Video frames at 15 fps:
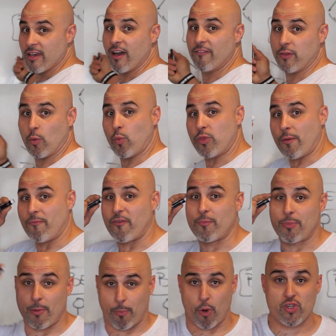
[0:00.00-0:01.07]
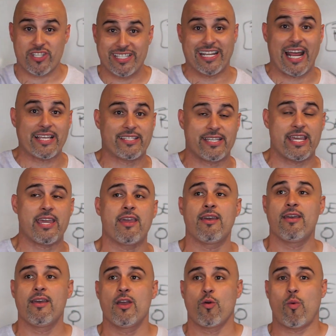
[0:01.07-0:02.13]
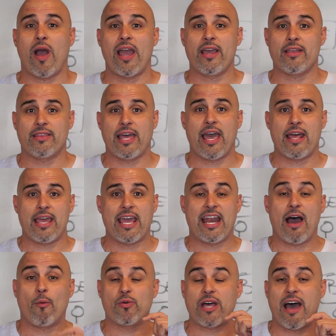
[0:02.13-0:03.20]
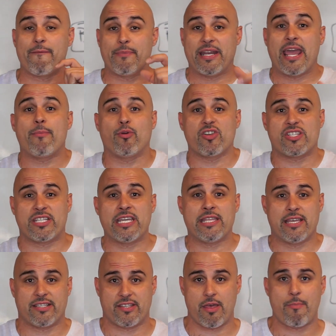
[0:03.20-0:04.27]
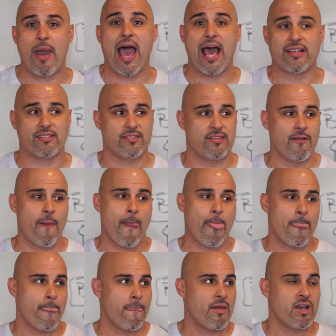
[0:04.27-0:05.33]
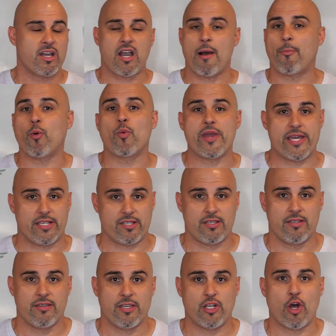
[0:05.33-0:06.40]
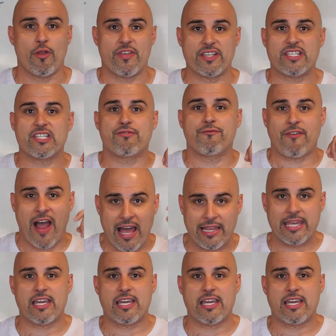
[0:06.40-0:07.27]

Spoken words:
of the person that I see, right? I've been able to see this in the past couple weeks. You know, this has finally